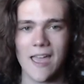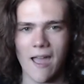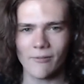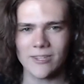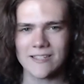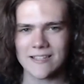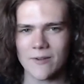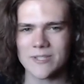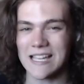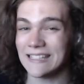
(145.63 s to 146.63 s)
everything
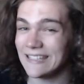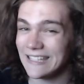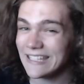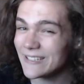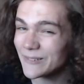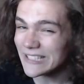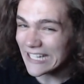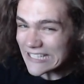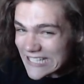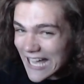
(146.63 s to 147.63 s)
sounds a little, like
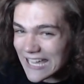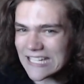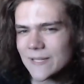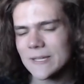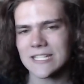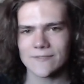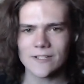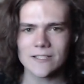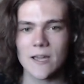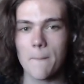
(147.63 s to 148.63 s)
a tiny bit
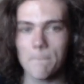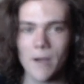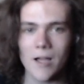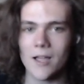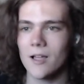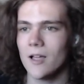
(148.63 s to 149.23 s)
different. But